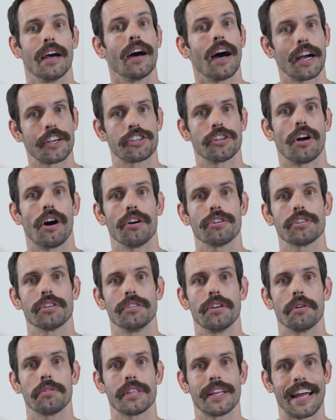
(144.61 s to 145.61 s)
I should also
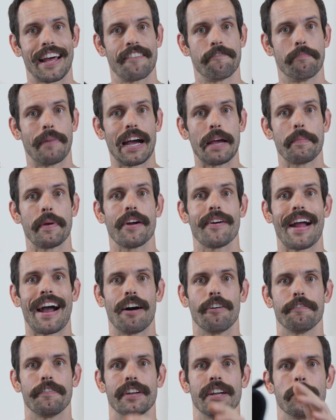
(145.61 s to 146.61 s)
note that I have my pair
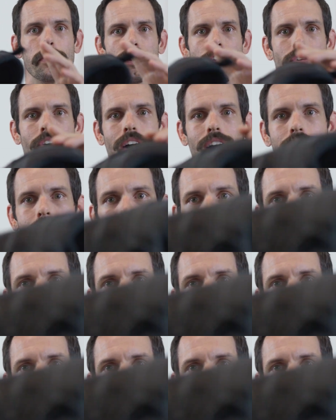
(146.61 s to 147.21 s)
outfitted with lock